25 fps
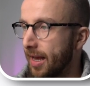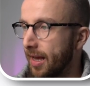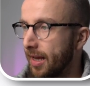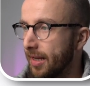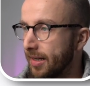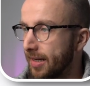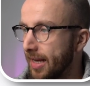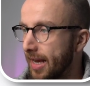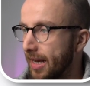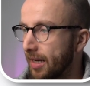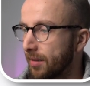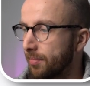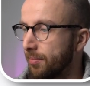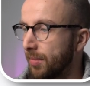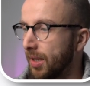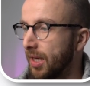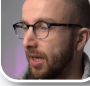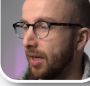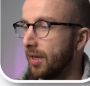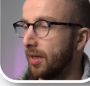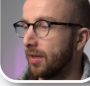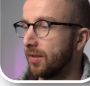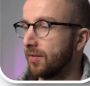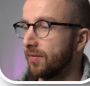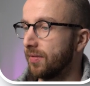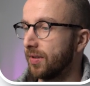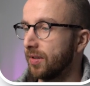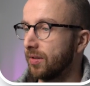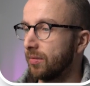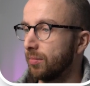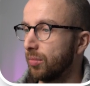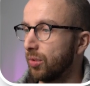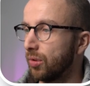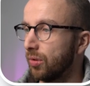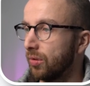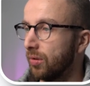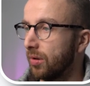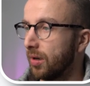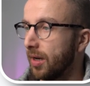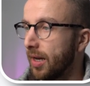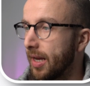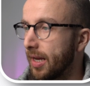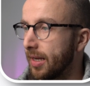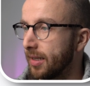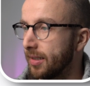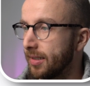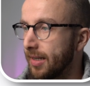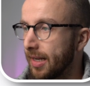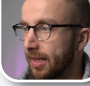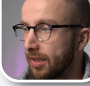at Acme is visible
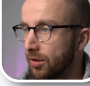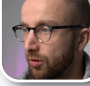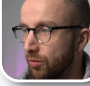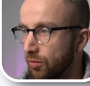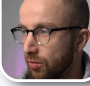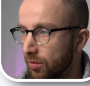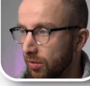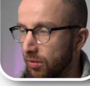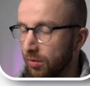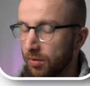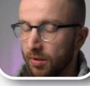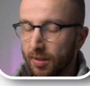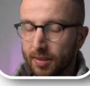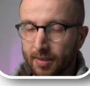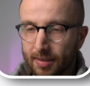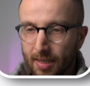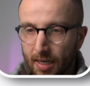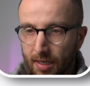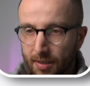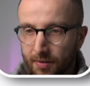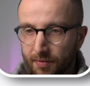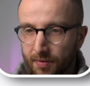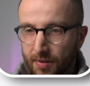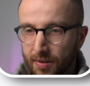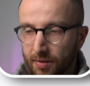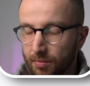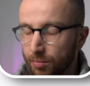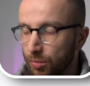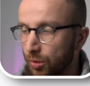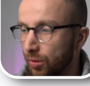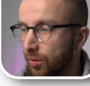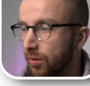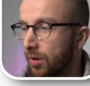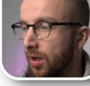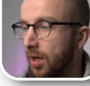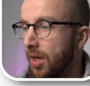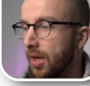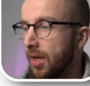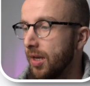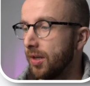and at Google is kind of visible.